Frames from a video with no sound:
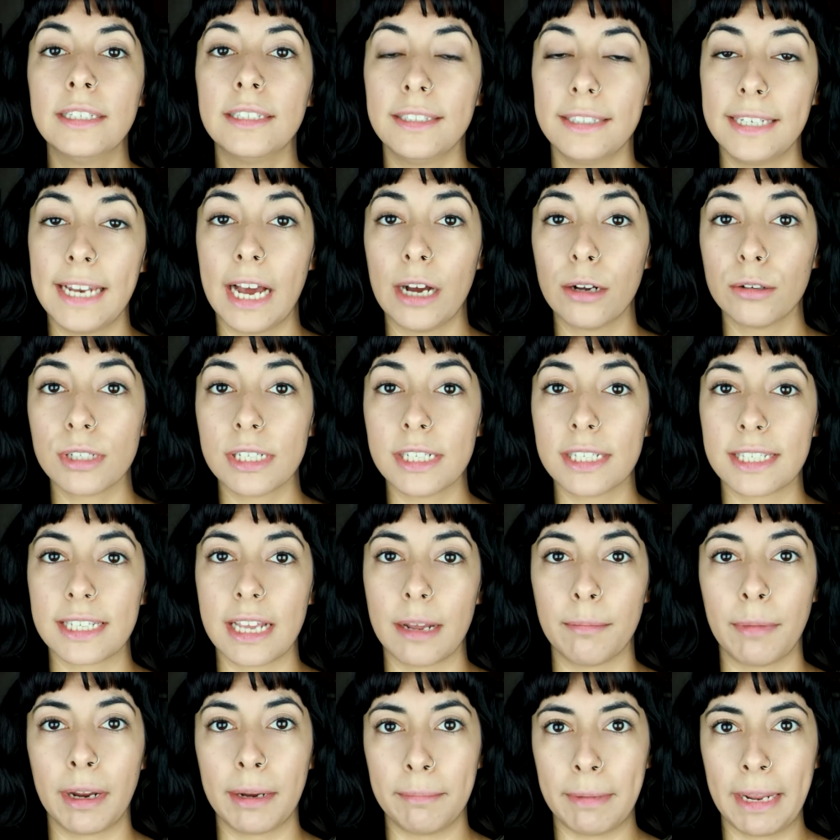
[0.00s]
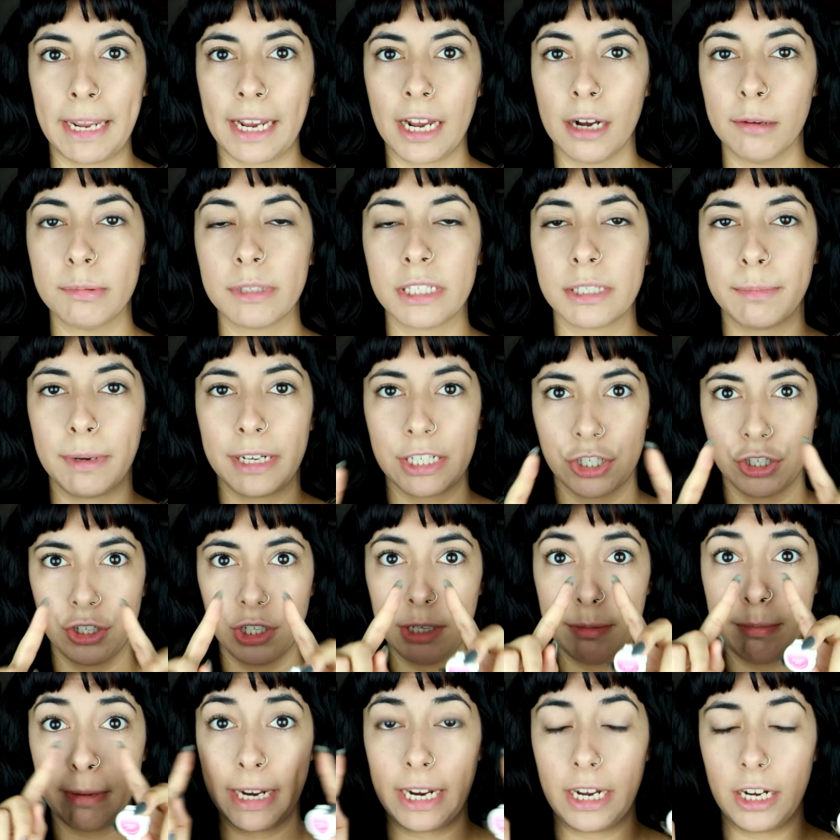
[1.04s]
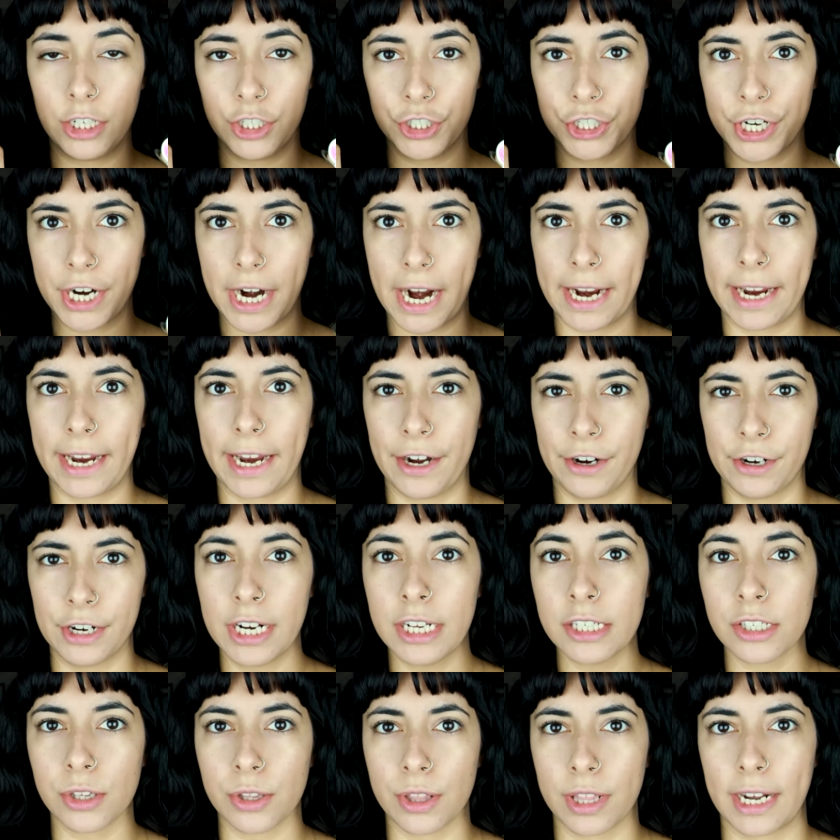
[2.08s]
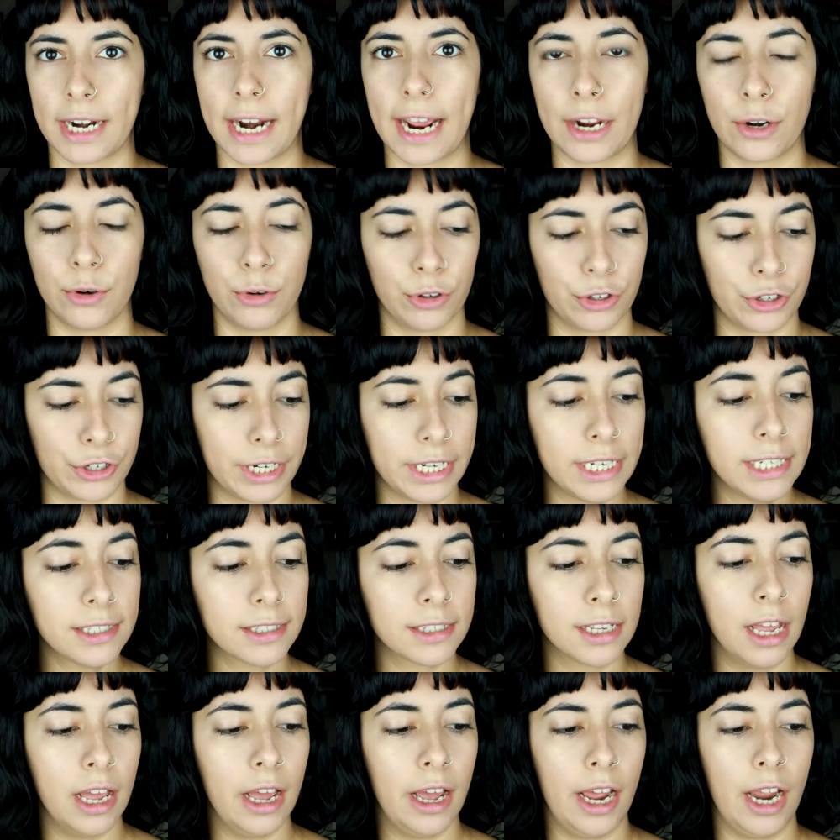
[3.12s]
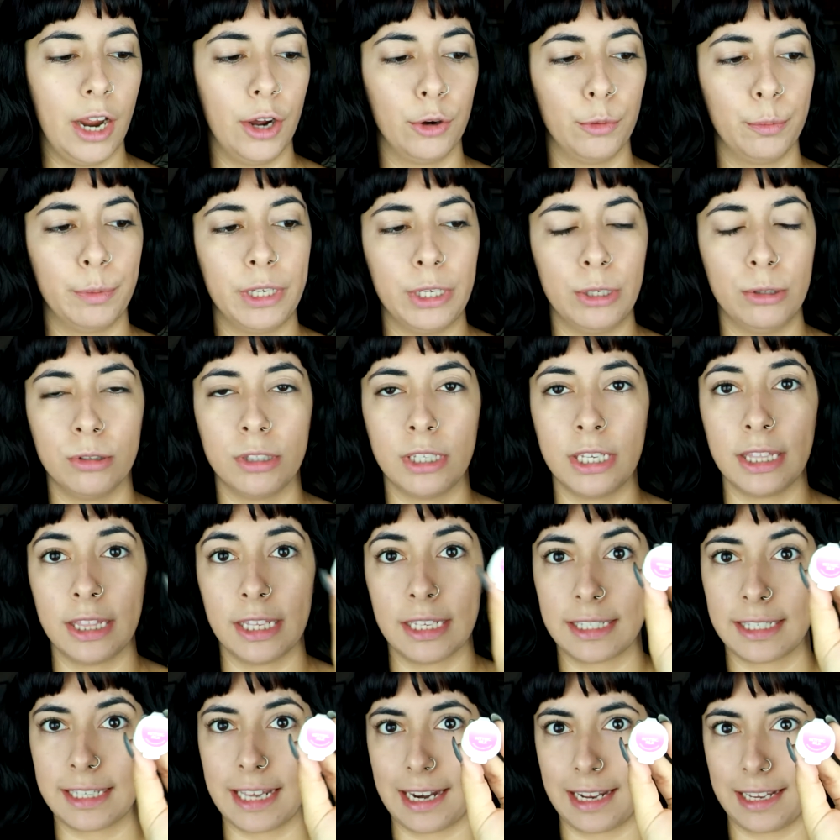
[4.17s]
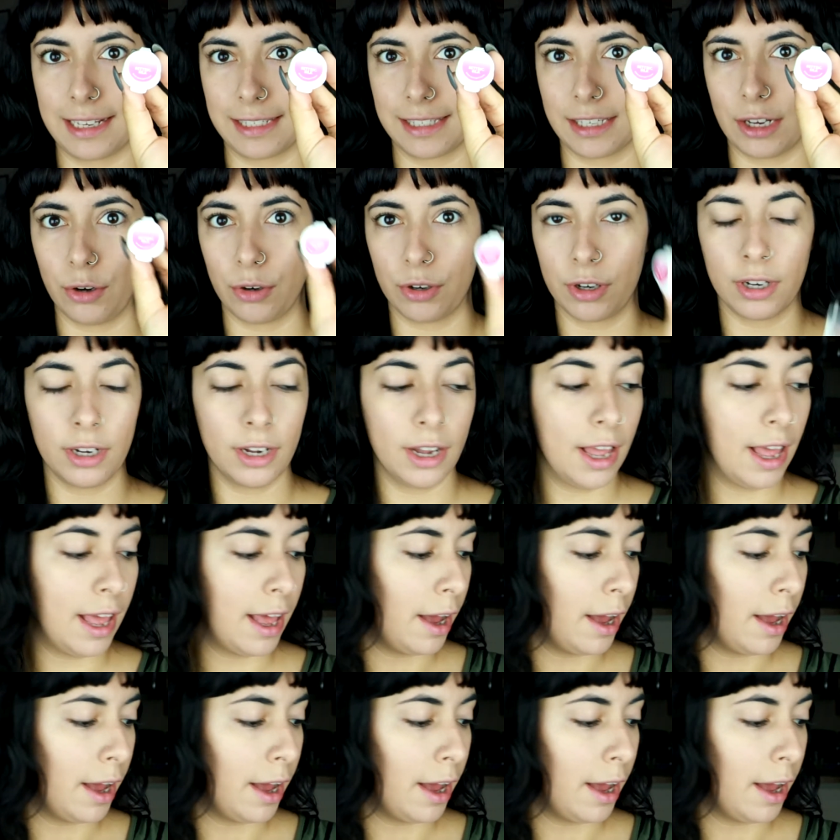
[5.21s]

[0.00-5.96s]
Now to set my makeup, especially my under eye area so that I don't crease, I will be using the setting silk.